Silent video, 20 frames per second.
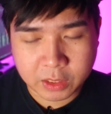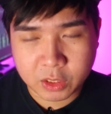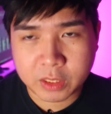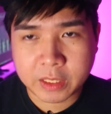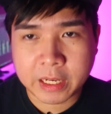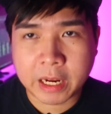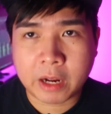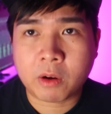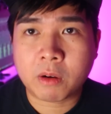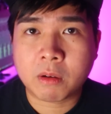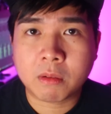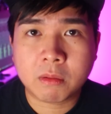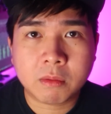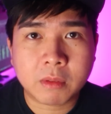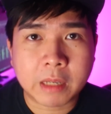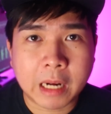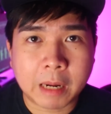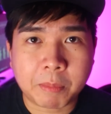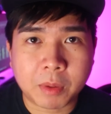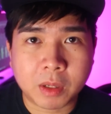just how
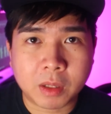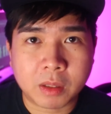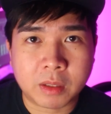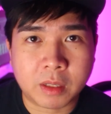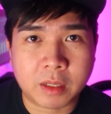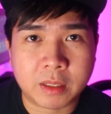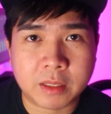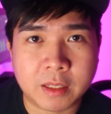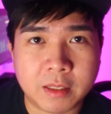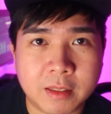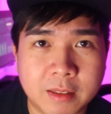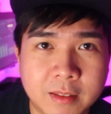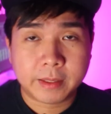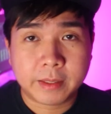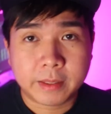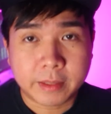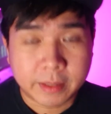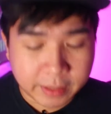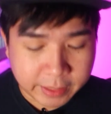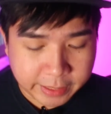Apple does it.
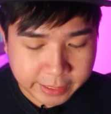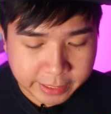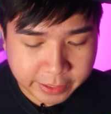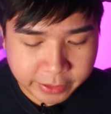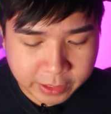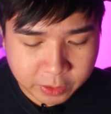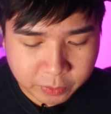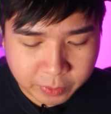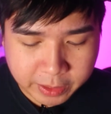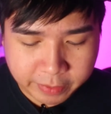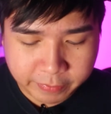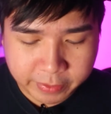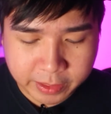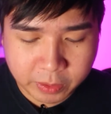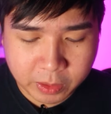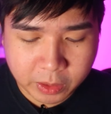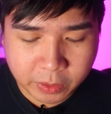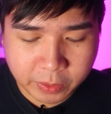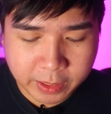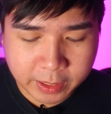Now that we have
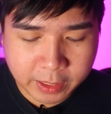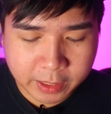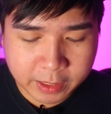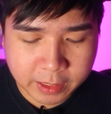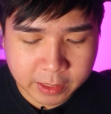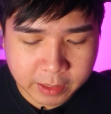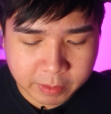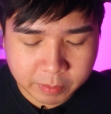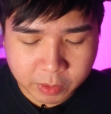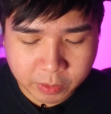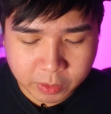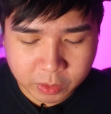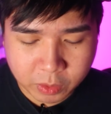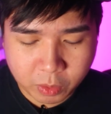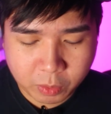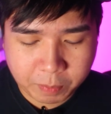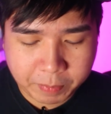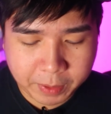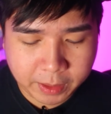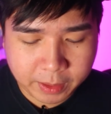downloaded it, I'm going to
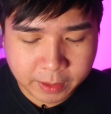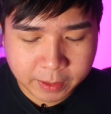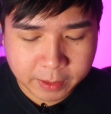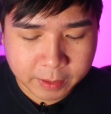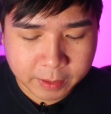open.